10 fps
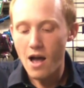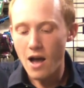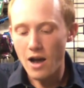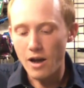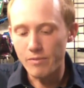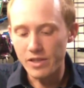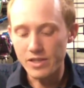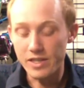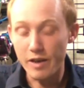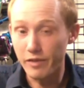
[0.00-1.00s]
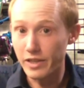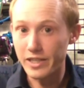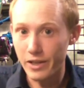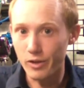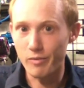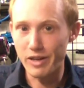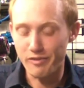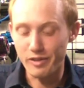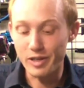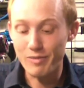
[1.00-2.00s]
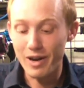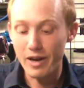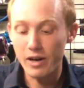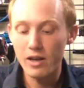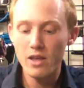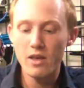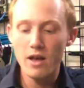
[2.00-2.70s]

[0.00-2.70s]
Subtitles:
It's definitely tailor-made for a Spire.